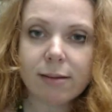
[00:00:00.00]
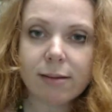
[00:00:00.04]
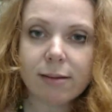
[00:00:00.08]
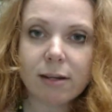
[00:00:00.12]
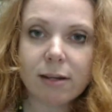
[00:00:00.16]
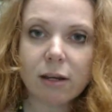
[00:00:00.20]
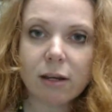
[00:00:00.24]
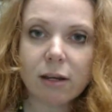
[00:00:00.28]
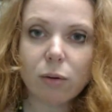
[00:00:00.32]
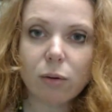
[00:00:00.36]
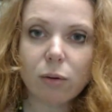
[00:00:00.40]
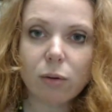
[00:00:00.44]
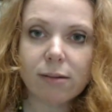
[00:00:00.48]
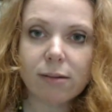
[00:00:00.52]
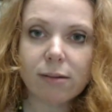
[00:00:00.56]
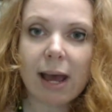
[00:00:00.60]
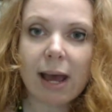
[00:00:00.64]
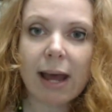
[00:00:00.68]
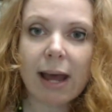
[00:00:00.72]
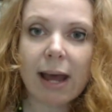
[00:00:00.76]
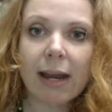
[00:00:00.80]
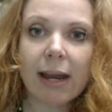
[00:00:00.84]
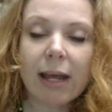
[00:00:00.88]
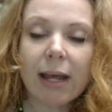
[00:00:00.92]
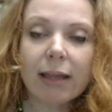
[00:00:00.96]
to you is
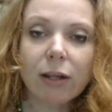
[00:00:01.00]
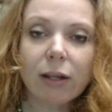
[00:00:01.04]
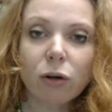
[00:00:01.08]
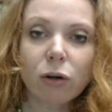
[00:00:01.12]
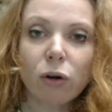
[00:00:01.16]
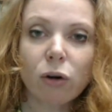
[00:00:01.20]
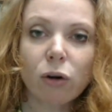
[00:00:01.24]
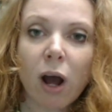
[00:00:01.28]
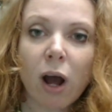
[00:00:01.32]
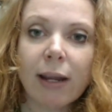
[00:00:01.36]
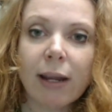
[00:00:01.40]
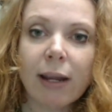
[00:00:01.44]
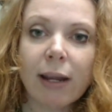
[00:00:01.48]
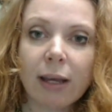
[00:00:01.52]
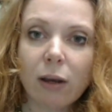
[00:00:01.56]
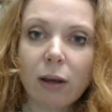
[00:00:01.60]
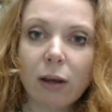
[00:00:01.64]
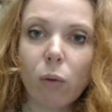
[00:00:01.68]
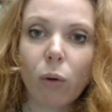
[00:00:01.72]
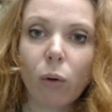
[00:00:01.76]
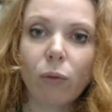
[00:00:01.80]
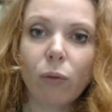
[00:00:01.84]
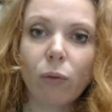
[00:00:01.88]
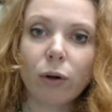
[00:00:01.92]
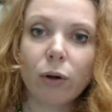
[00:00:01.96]
that they're not
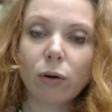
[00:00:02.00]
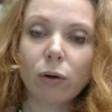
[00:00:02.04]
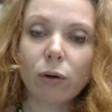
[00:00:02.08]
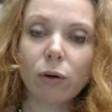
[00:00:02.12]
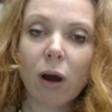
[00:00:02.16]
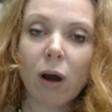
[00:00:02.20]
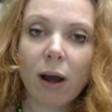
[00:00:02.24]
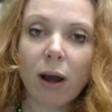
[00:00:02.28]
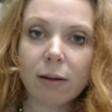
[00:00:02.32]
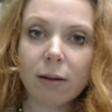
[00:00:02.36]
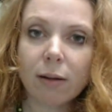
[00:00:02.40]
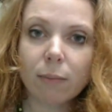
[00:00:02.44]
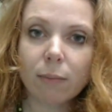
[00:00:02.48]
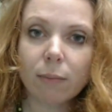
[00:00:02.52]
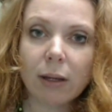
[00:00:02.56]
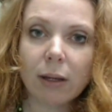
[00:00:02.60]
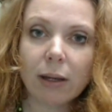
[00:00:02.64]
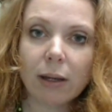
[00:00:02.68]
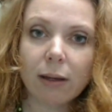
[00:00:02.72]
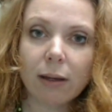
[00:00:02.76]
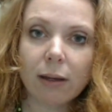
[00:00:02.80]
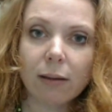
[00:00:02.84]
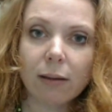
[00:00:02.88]
equal. They're not being